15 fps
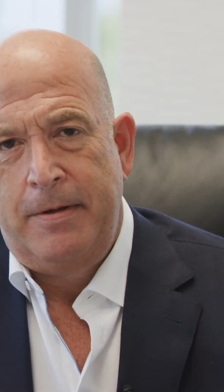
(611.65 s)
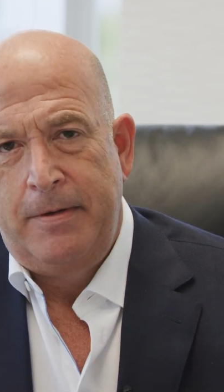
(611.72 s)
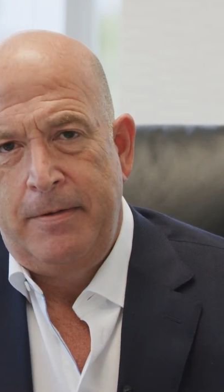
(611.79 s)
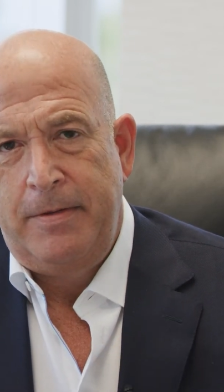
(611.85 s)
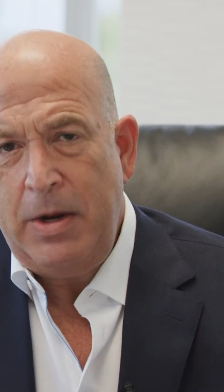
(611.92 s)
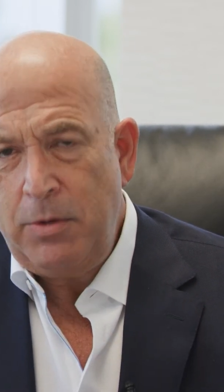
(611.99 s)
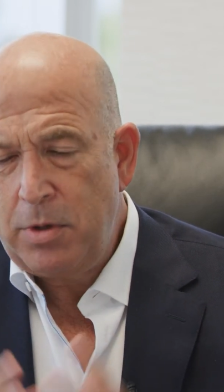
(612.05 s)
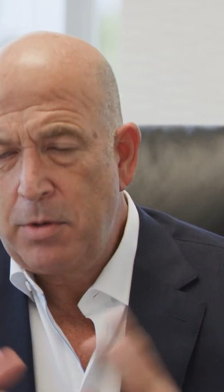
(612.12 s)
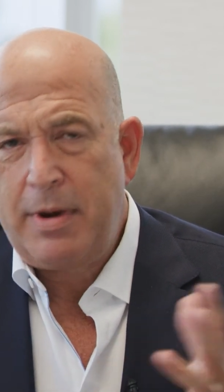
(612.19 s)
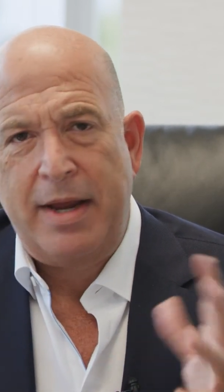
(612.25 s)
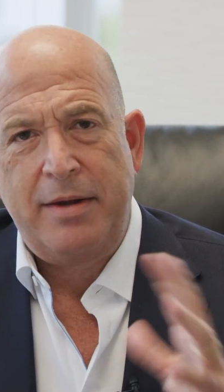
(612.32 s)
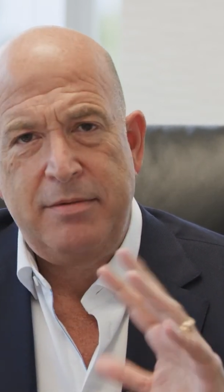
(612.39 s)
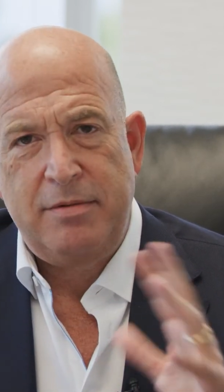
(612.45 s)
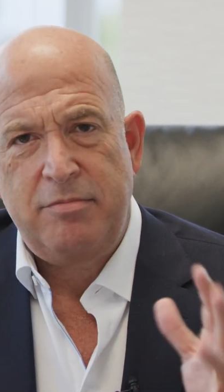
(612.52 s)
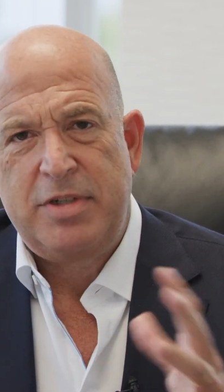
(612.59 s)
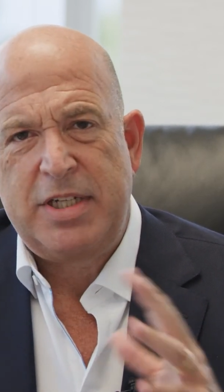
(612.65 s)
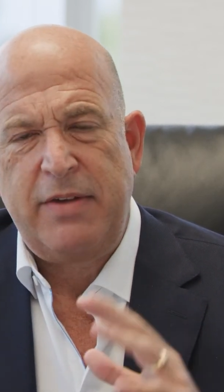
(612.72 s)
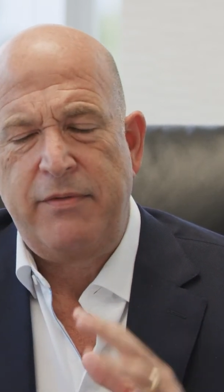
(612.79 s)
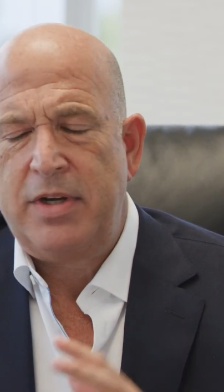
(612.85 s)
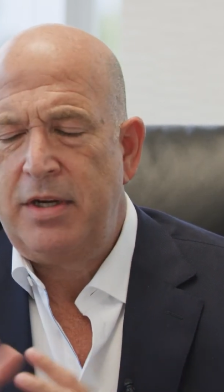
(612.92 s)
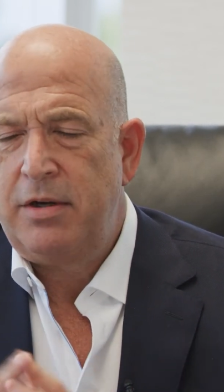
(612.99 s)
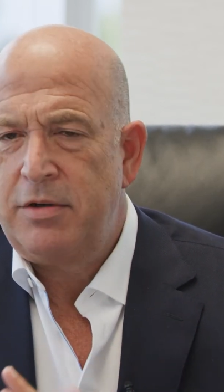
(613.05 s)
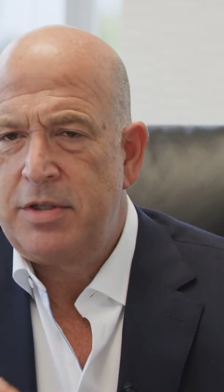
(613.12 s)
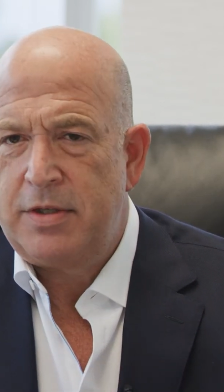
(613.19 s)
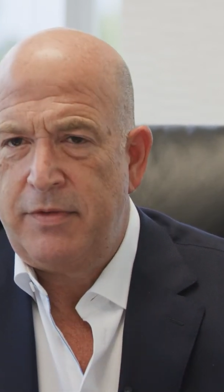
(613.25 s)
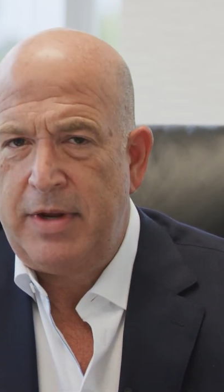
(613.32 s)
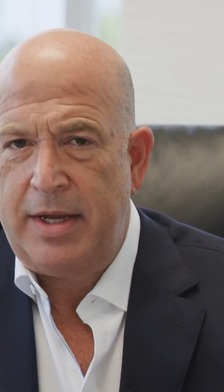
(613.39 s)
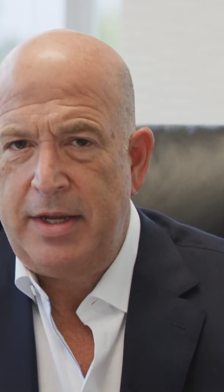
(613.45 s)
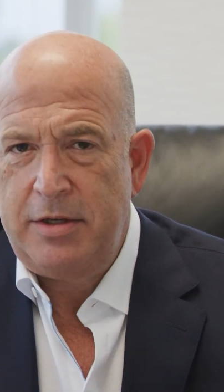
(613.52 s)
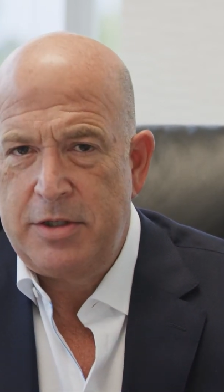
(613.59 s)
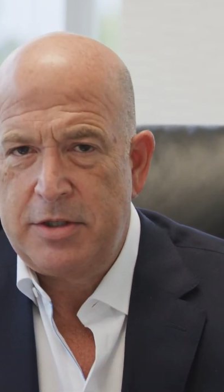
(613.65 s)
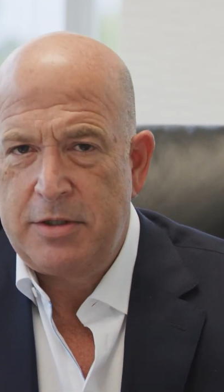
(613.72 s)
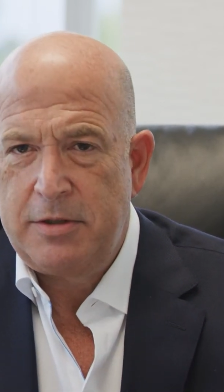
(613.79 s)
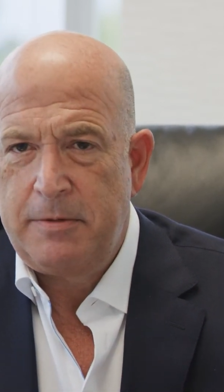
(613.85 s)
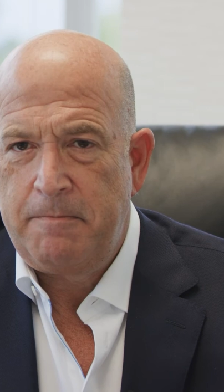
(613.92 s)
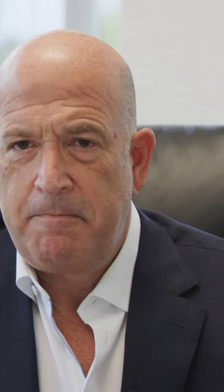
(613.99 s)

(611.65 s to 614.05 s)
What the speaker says: They were around 70 years of age.